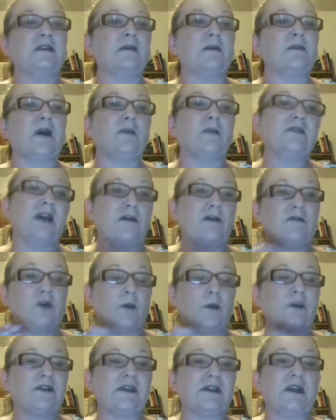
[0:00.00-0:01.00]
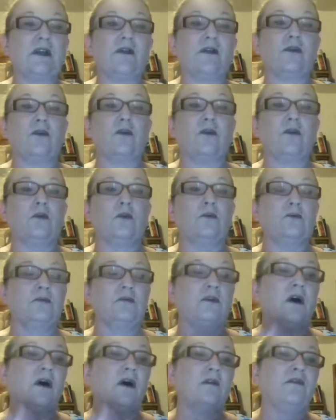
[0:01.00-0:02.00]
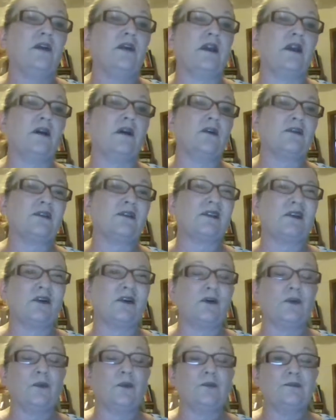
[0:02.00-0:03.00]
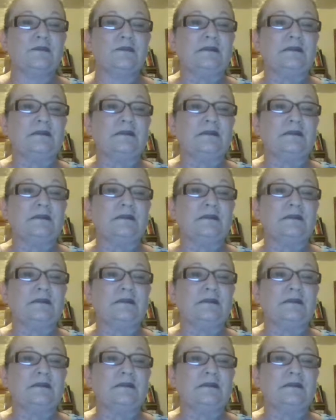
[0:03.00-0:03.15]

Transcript: sometimes have trouble sitting through long videos, so